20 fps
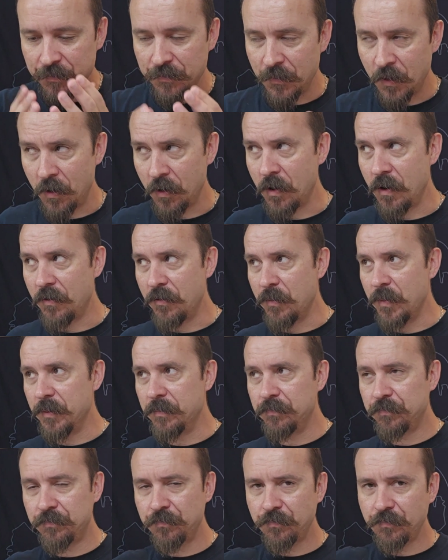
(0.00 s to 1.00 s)
our government.
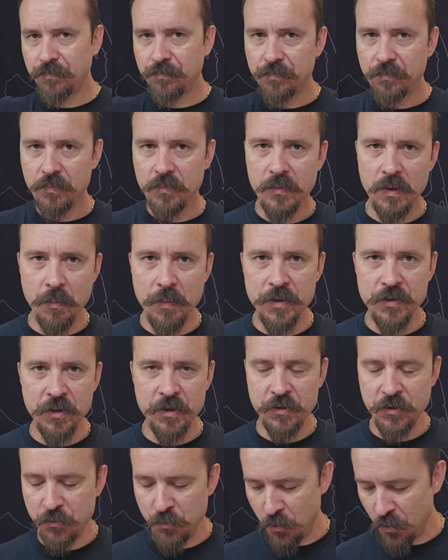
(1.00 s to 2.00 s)
My
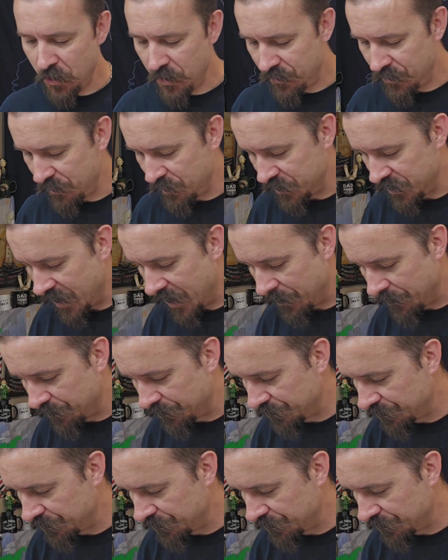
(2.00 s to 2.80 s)
son just woke up from his nap.